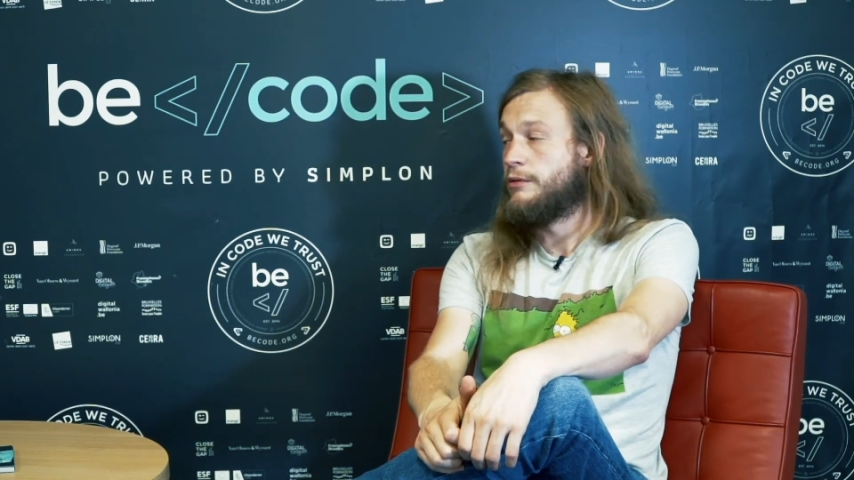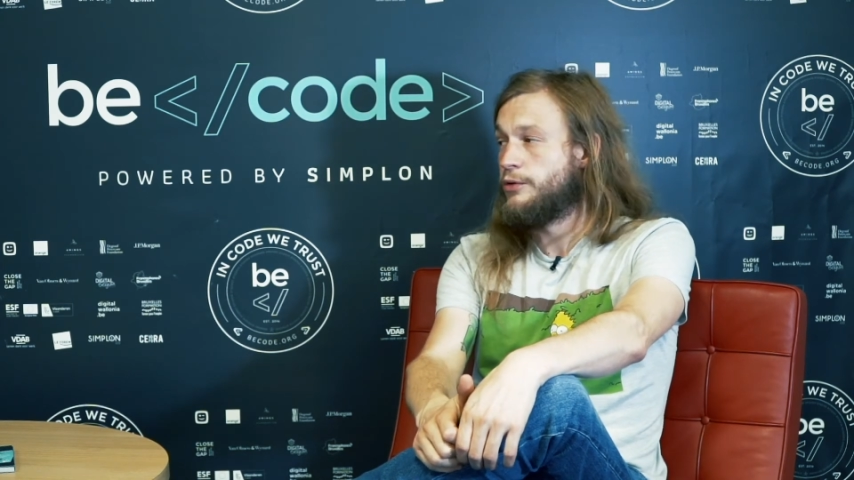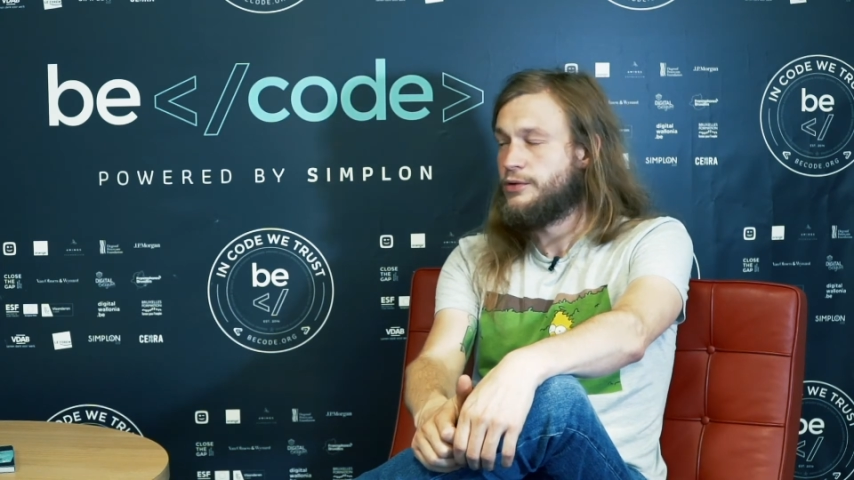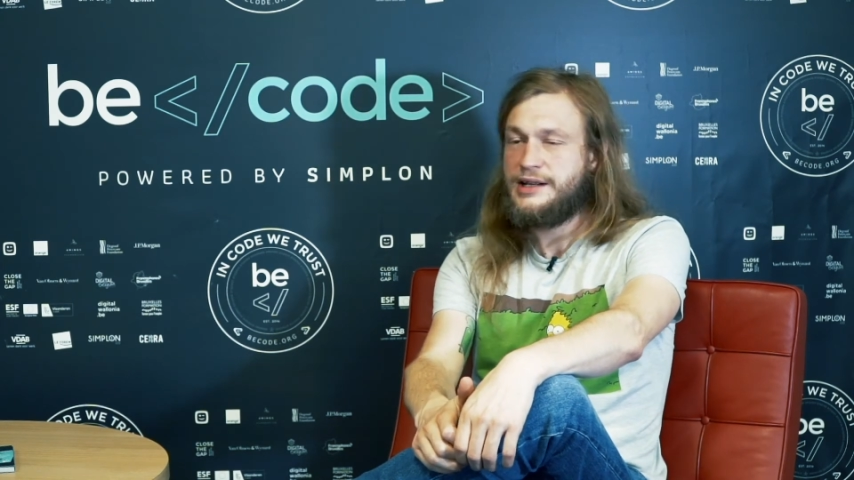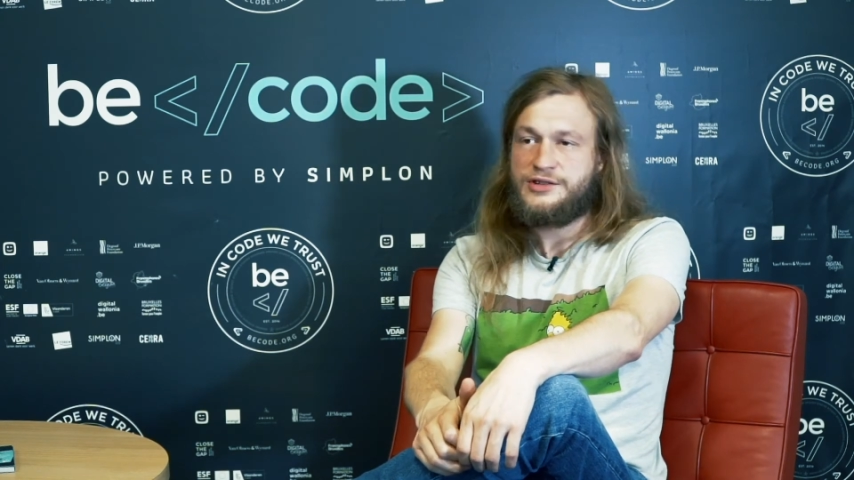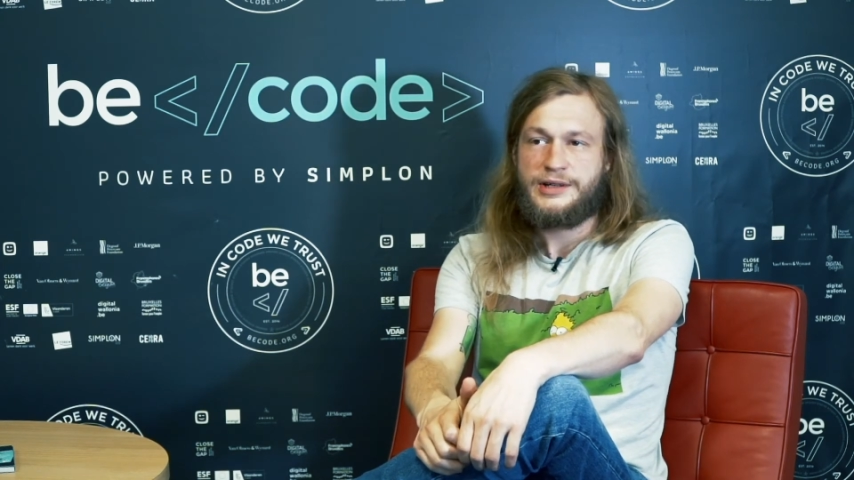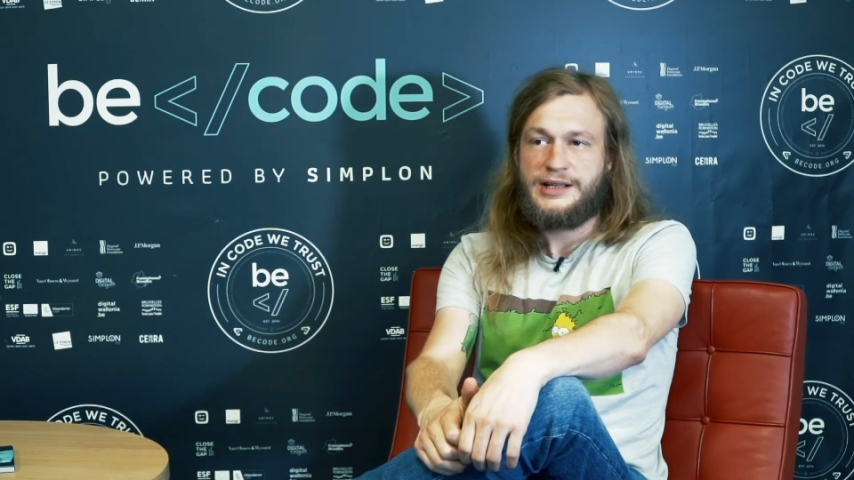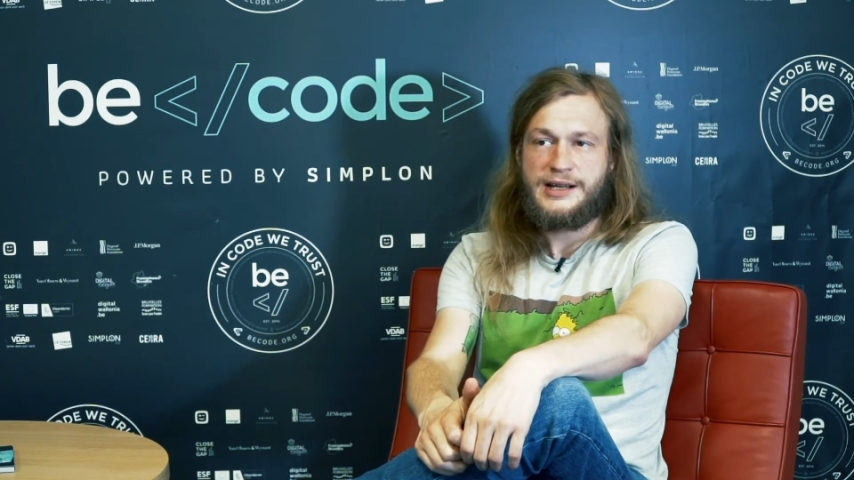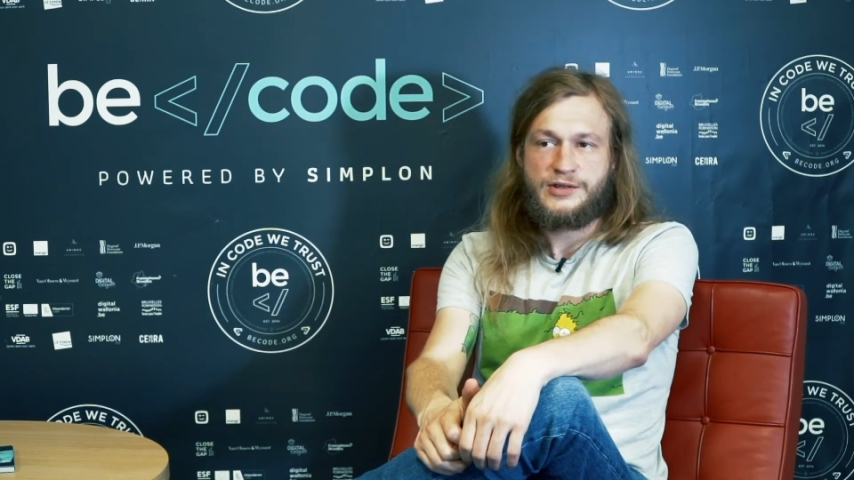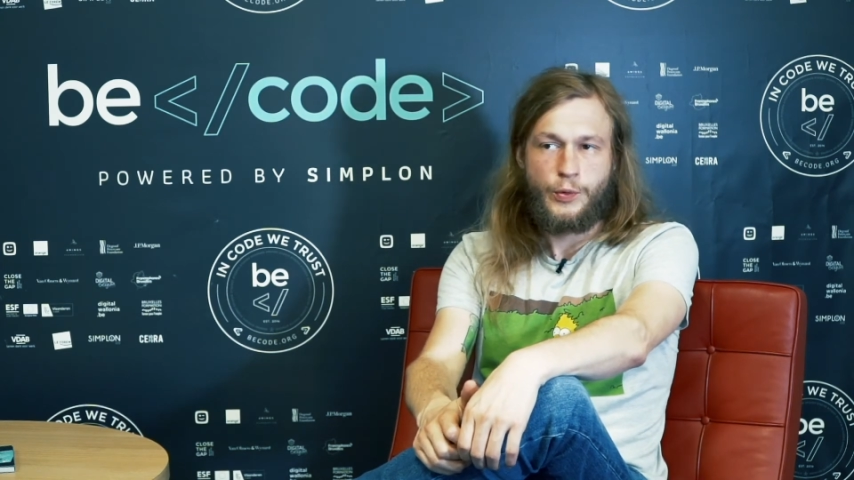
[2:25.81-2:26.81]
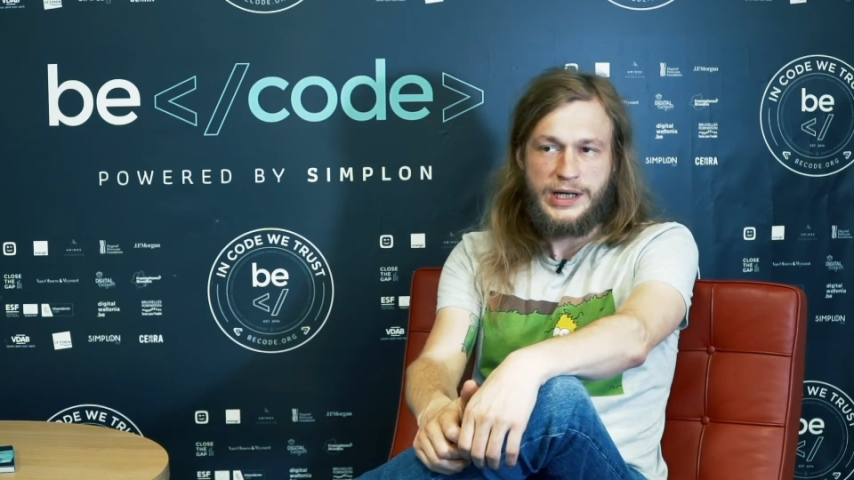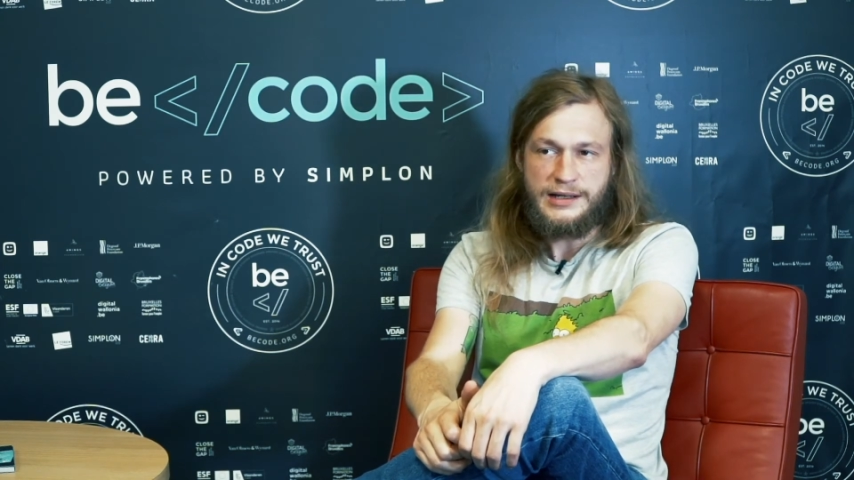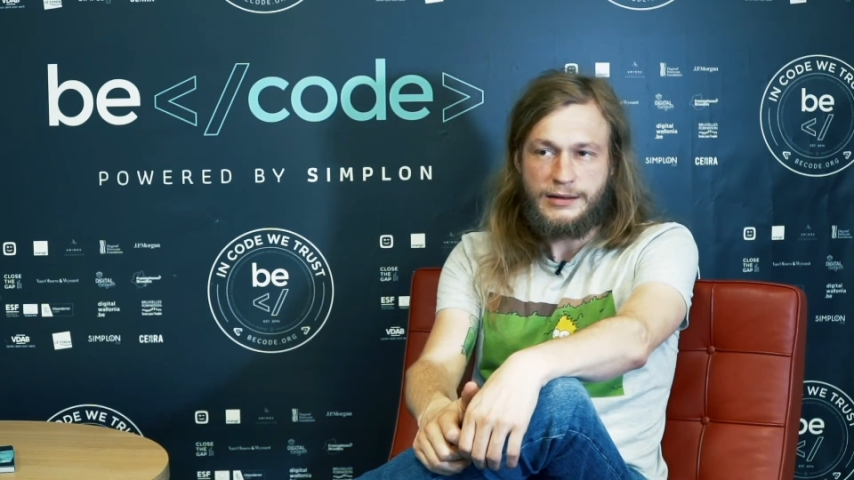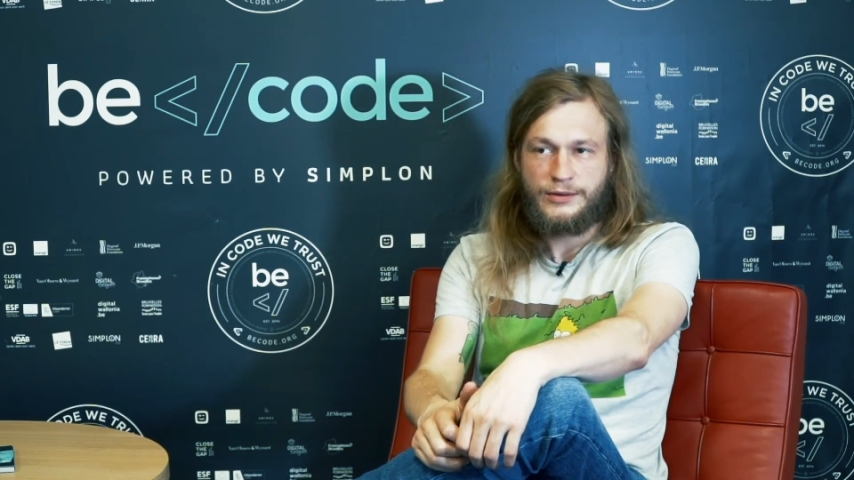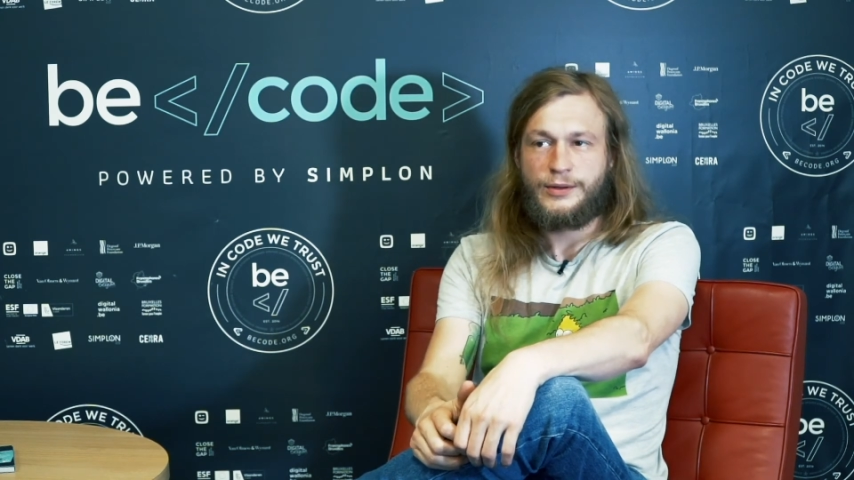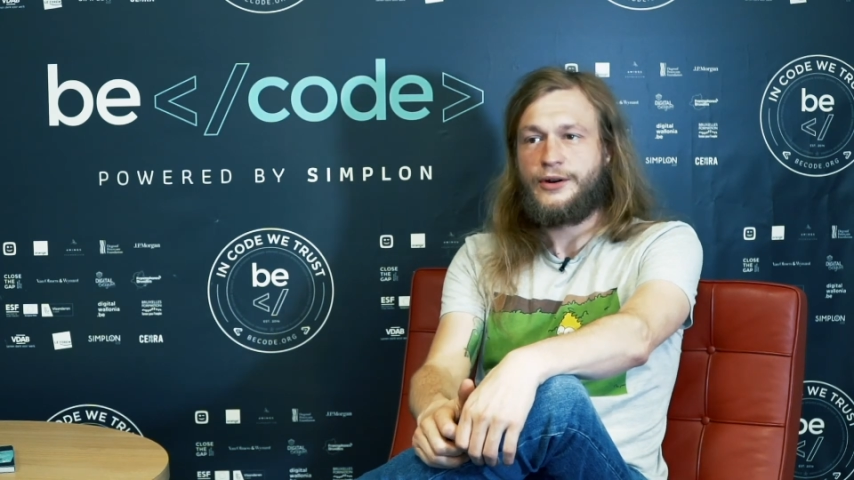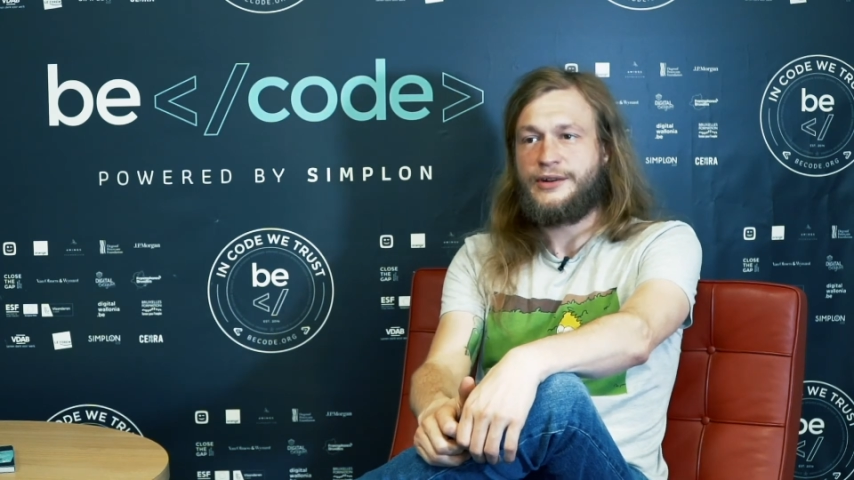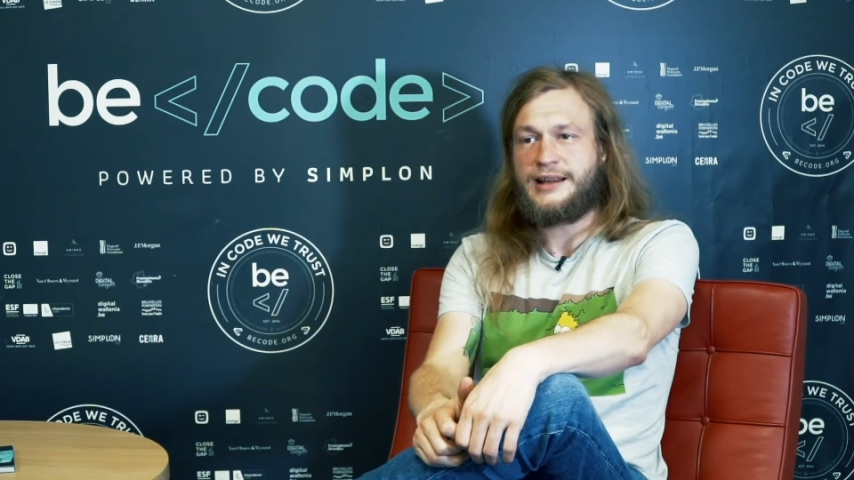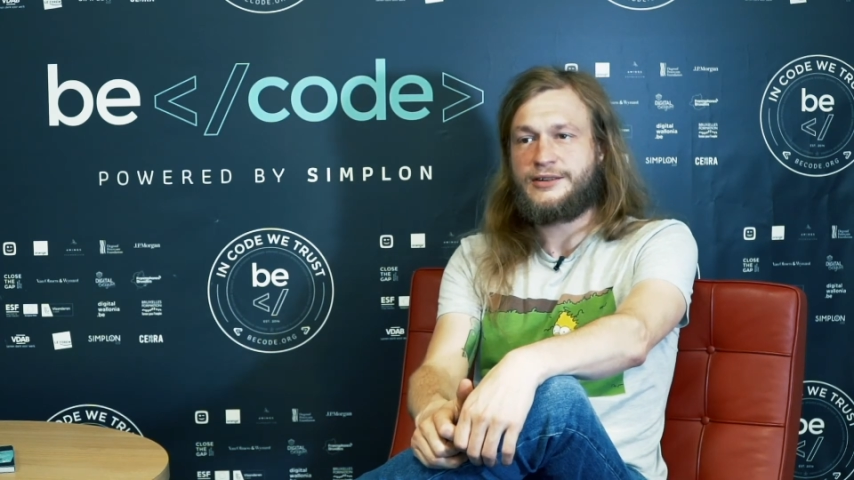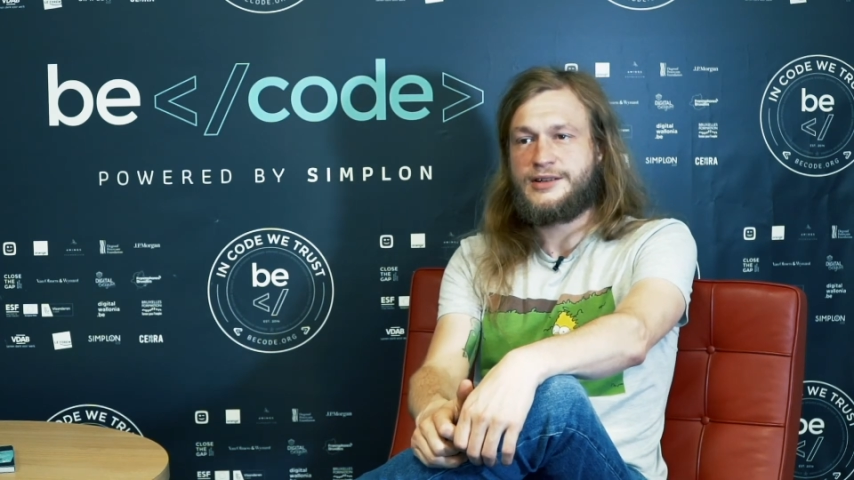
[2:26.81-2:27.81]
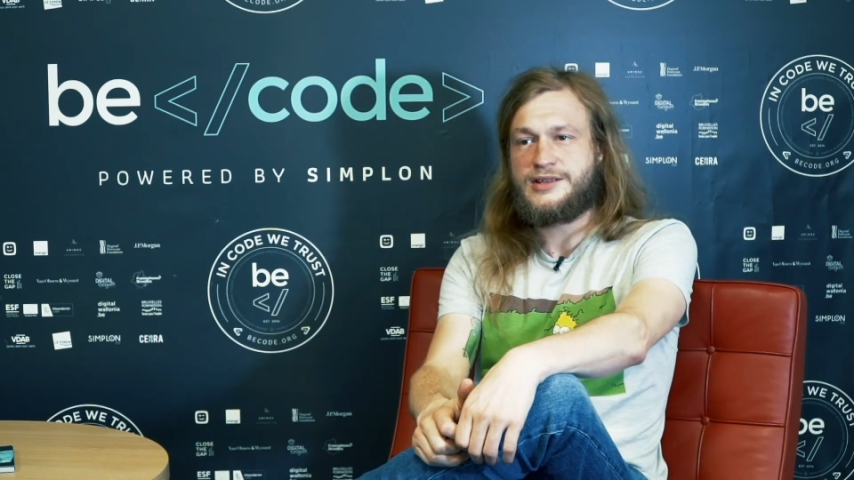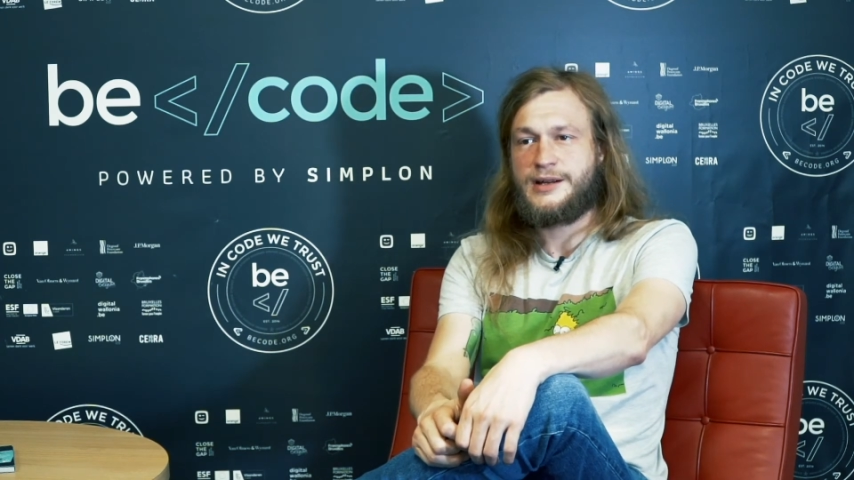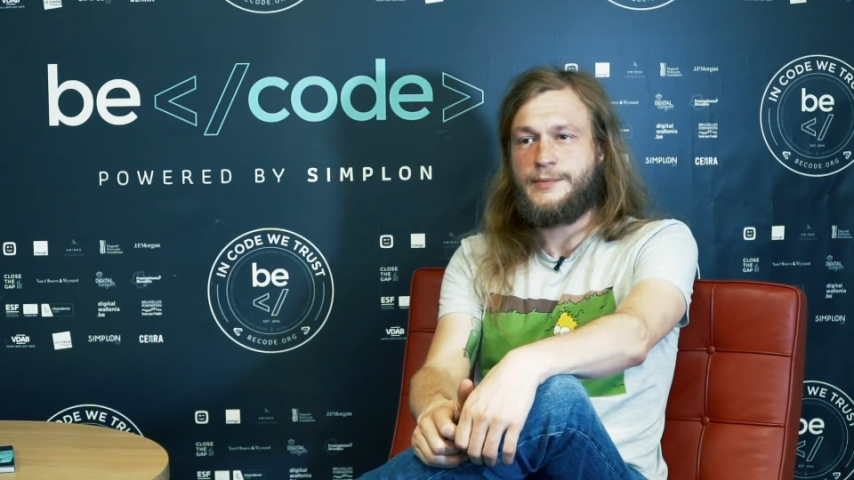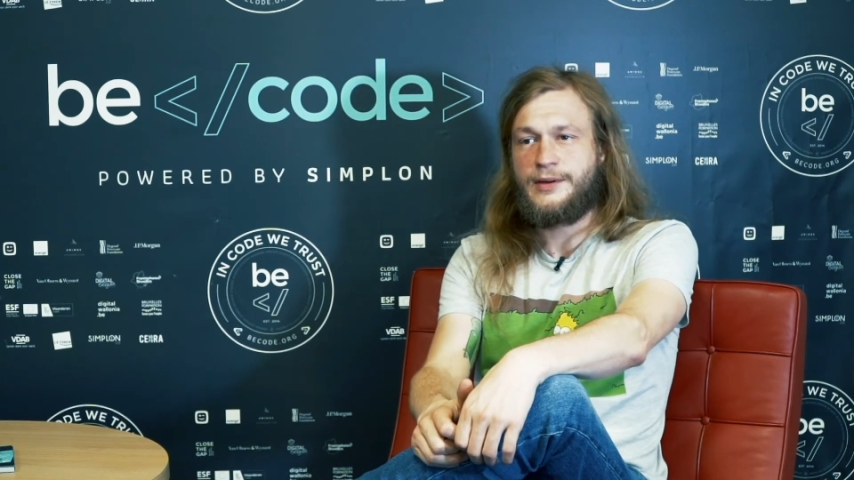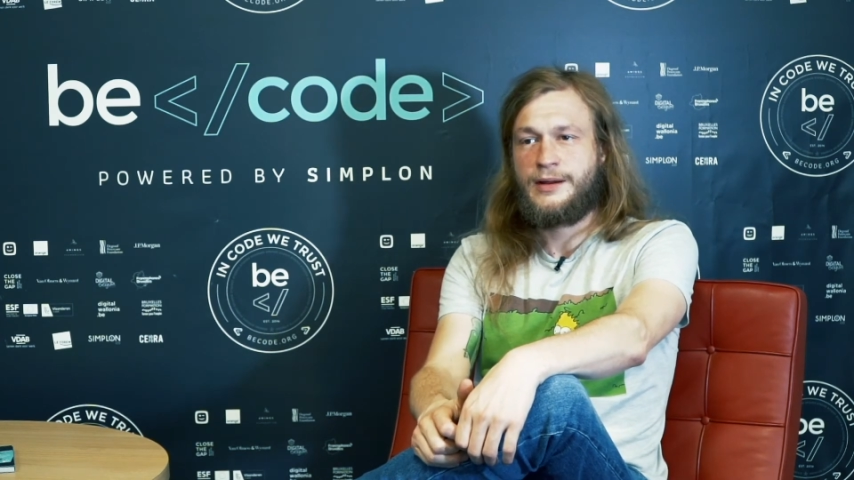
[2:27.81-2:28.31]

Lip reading: 2 days, 3 days, a week to learn that concept?